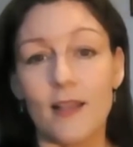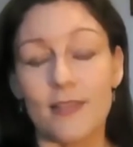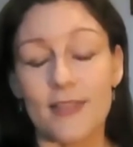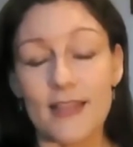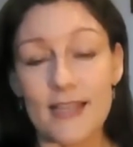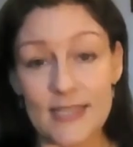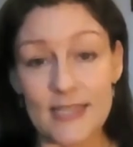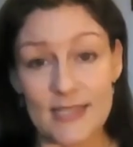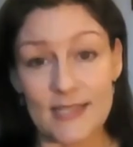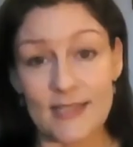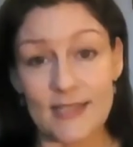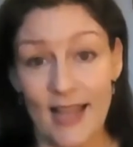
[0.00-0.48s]

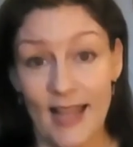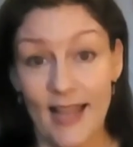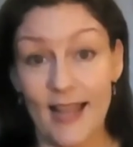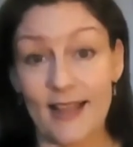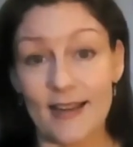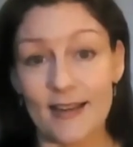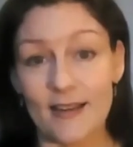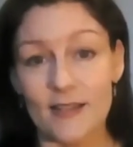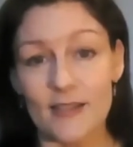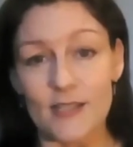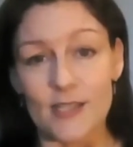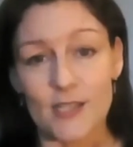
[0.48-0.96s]
This
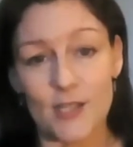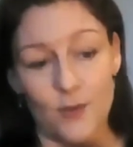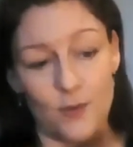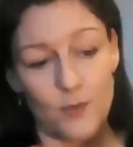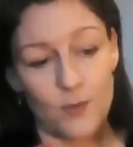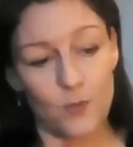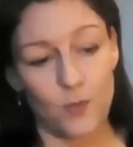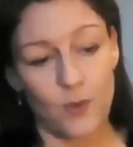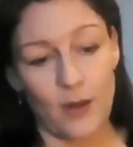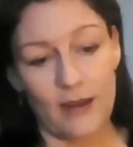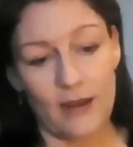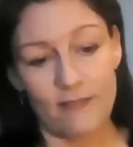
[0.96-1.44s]
then, so
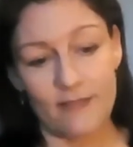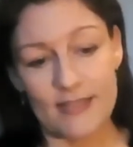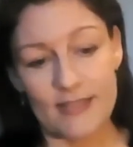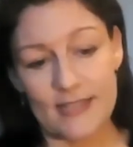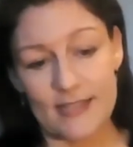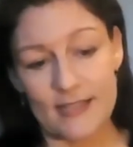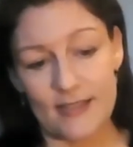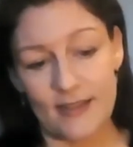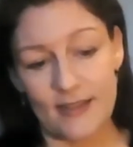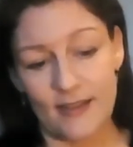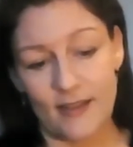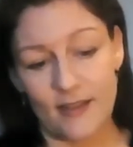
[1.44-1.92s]

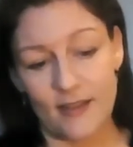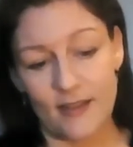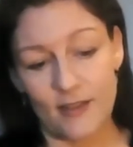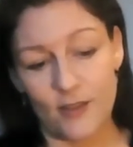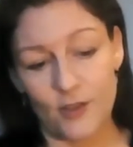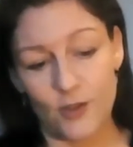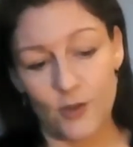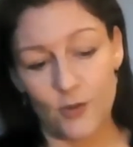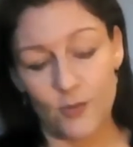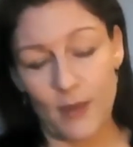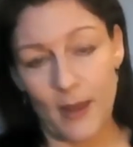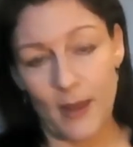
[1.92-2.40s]
whereas
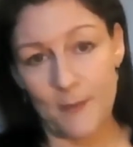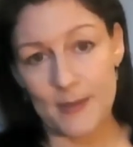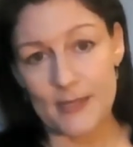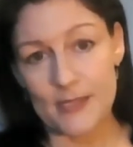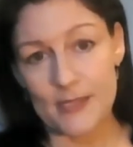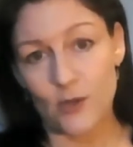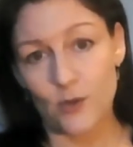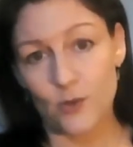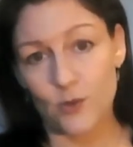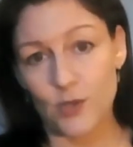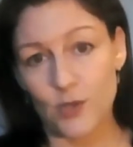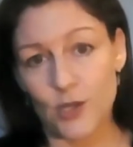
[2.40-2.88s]
you may be
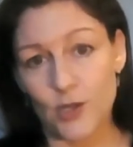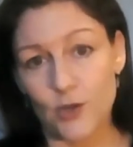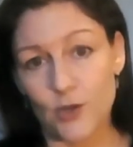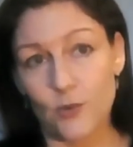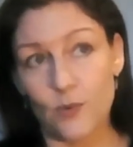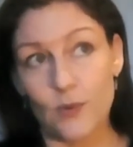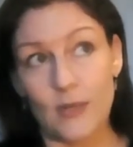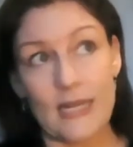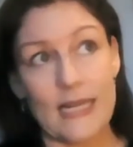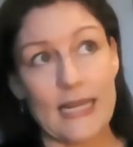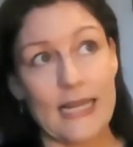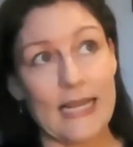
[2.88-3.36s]
told that
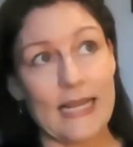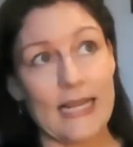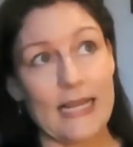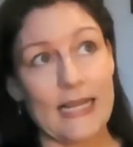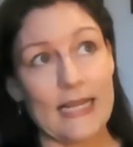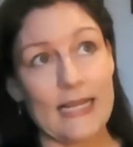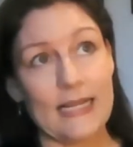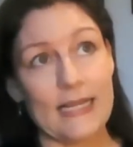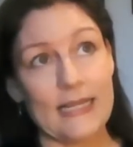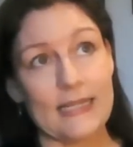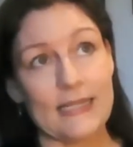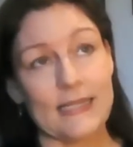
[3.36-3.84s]
you
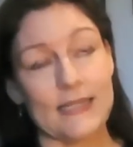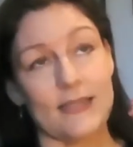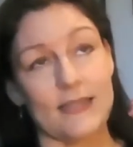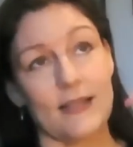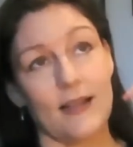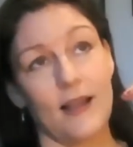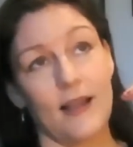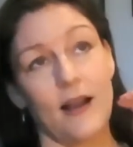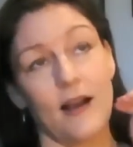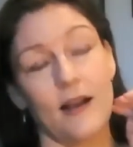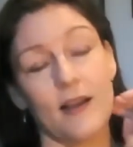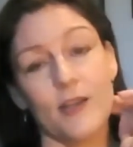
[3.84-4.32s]
need,
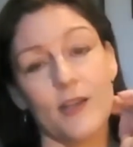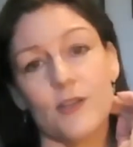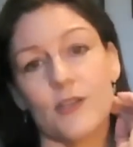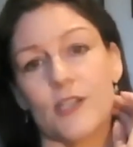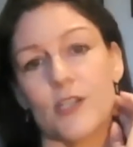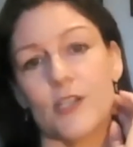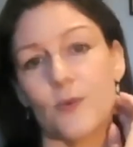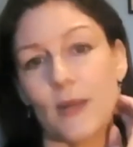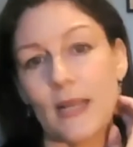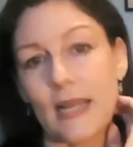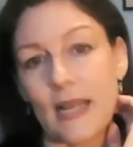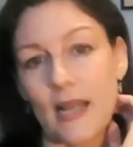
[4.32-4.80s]
I used
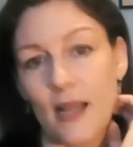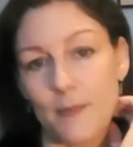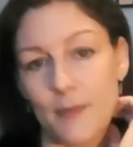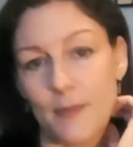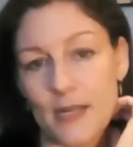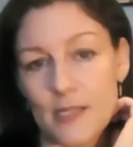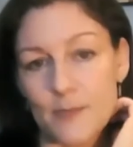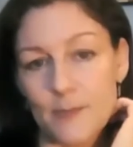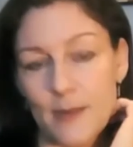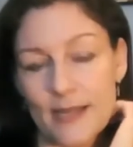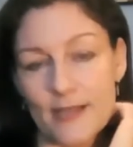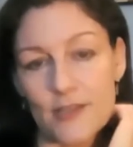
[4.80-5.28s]
to do income
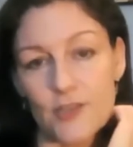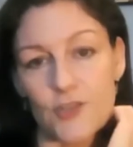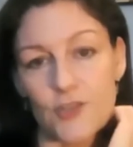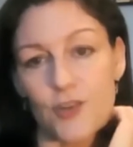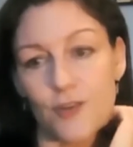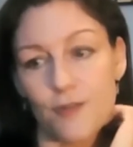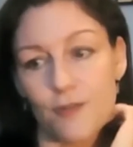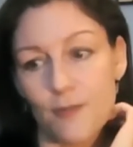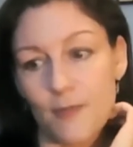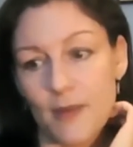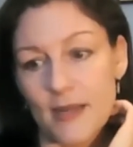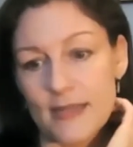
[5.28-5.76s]

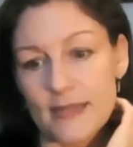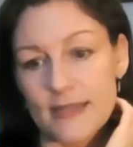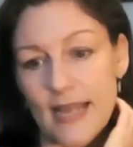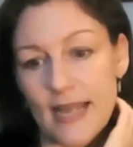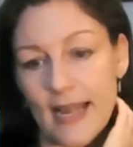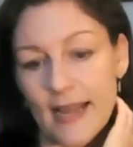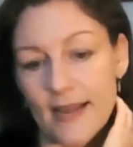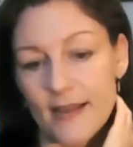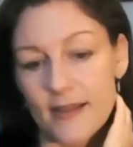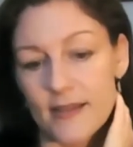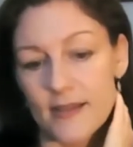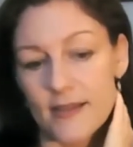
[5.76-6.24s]
expenditure for my
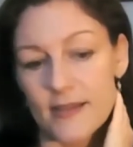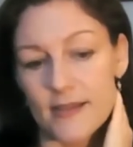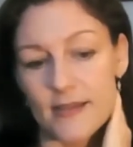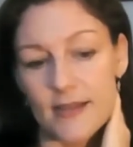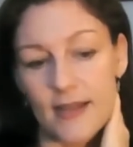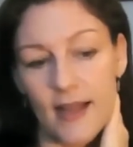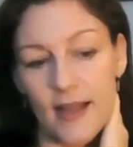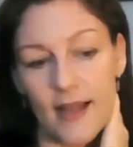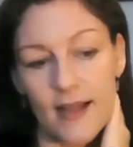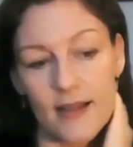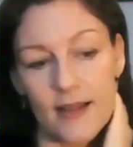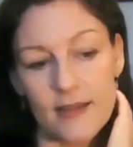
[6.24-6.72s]

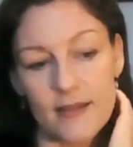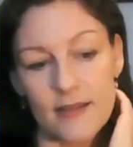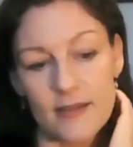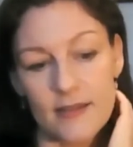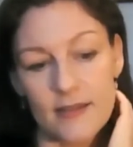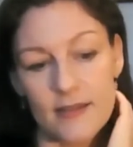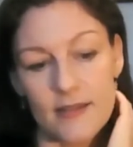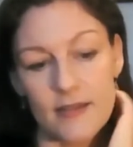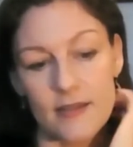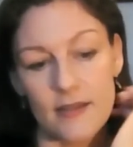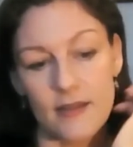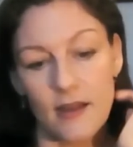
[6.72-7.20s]
debts,
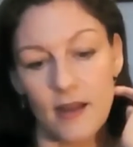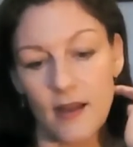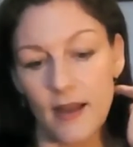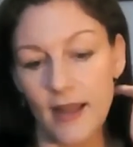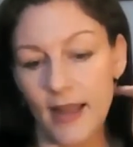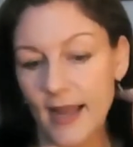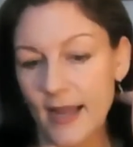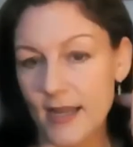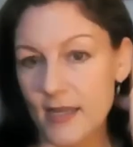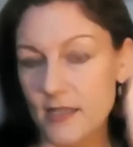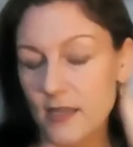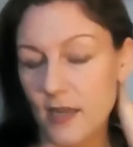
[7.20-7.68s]
and
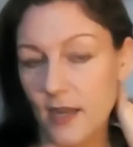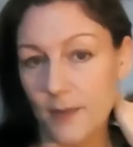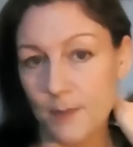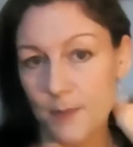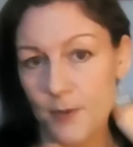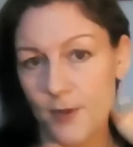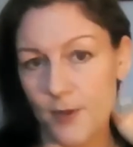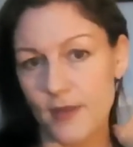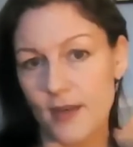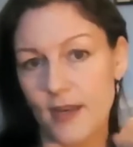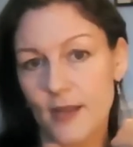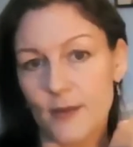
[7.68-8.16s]
I
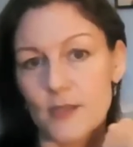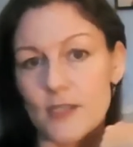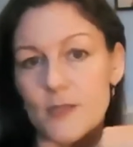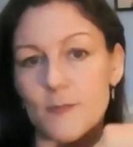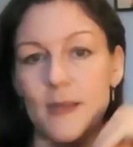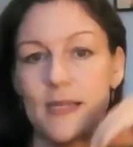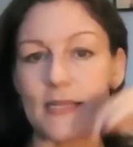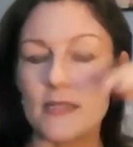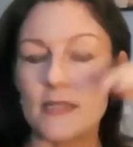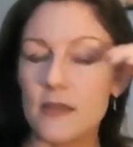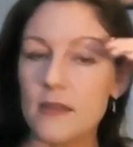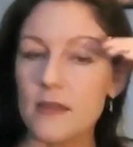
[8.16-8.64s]
put that I was
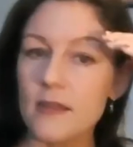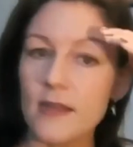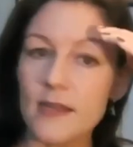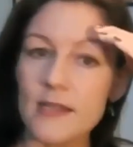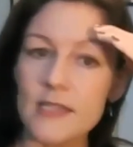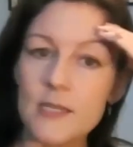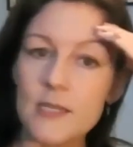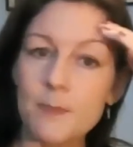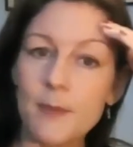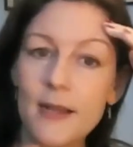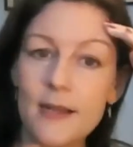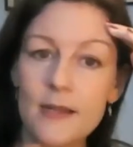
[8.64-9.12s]
spending
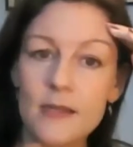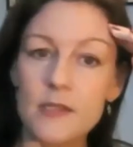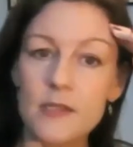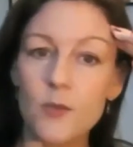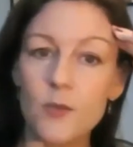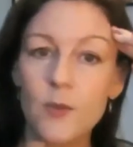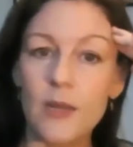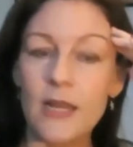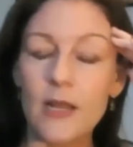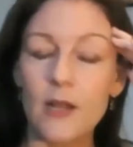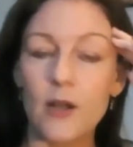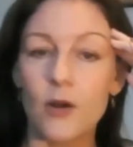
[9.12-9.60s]
£30
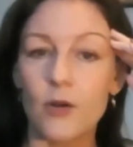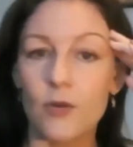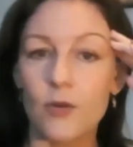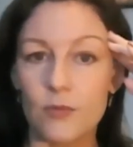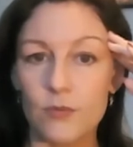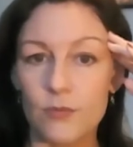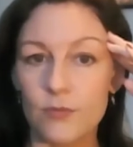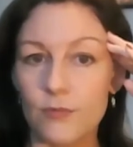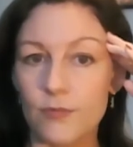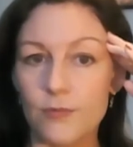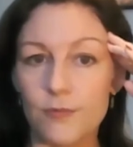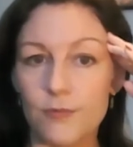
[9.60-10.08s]
a week
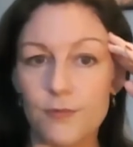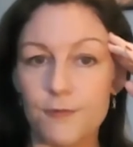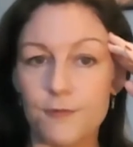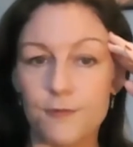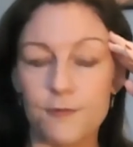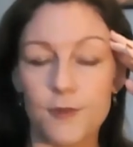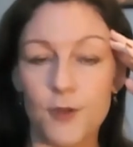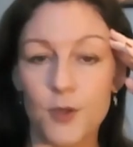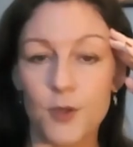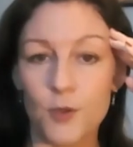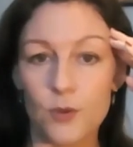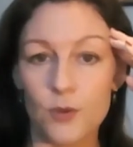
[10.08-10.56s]
on
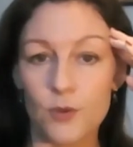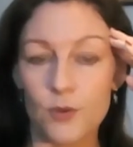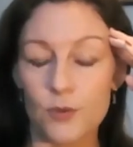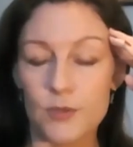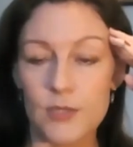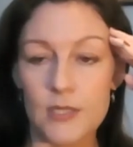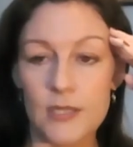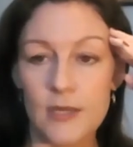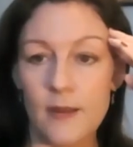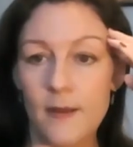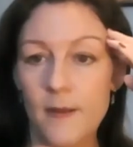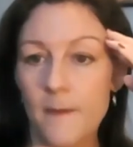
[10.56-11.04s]

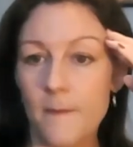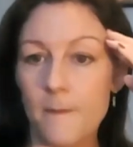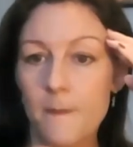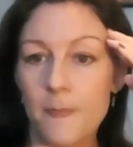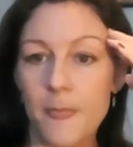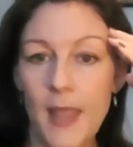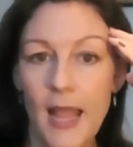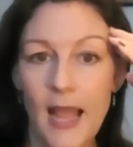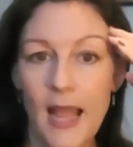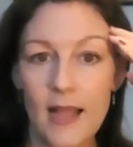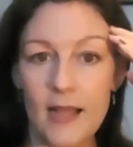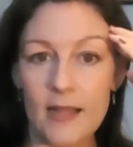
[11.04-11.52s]
food
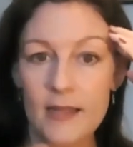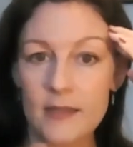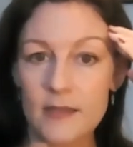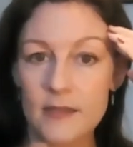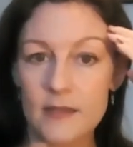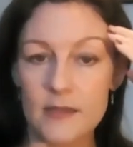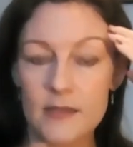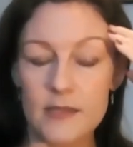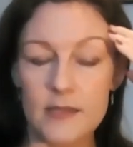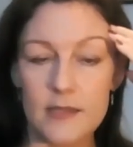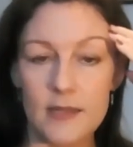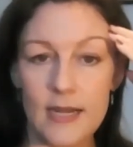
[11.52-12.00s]

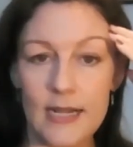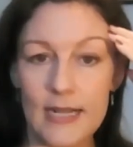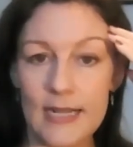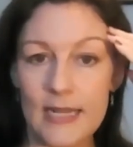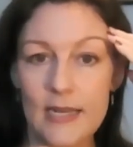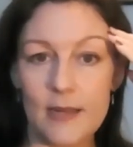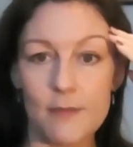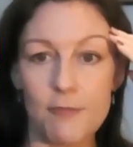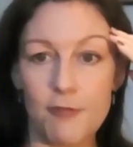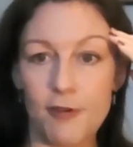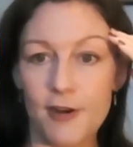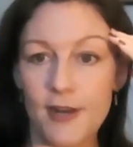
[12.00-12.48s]
and
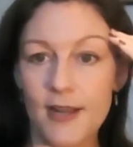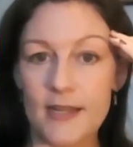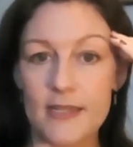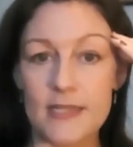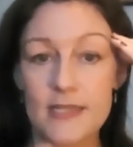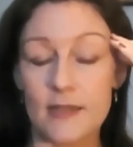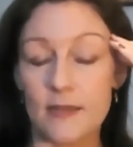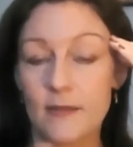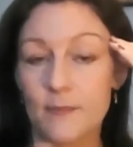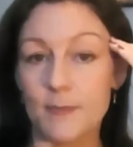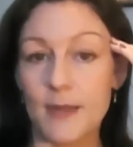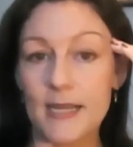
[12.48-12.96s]
cleaning
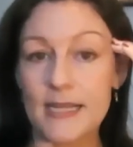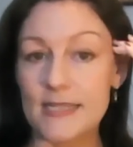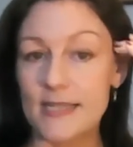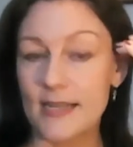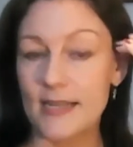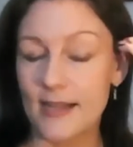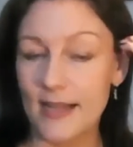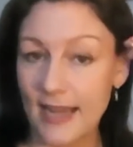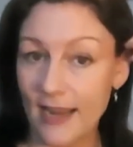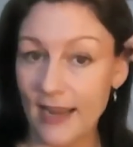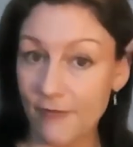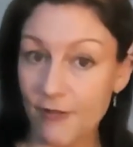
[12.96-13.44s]
products and
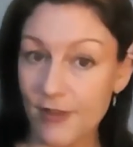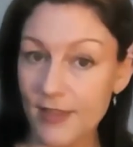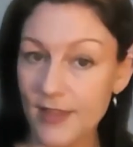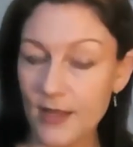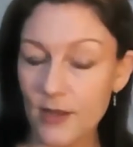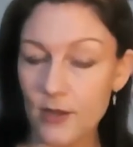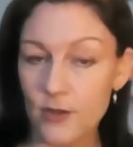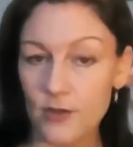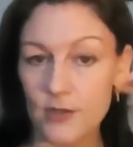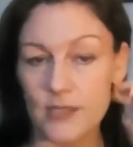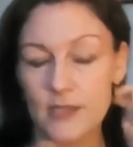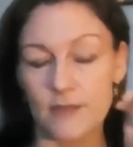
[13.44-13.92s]
basically
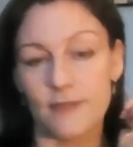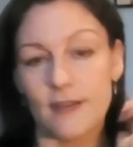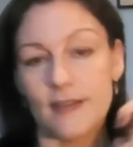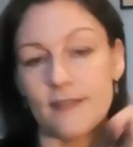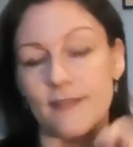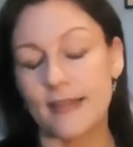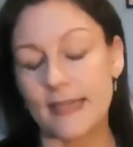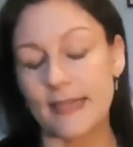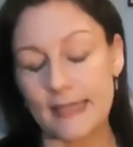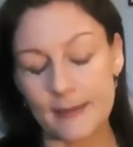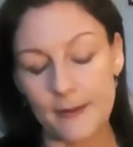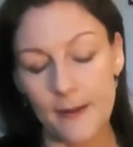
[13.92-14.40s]
everything cost of
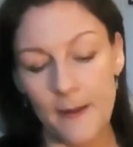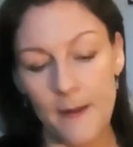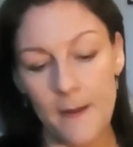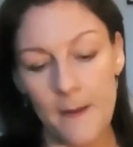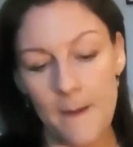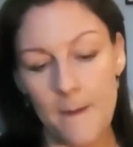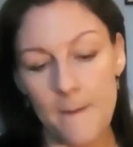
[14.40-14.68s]
living.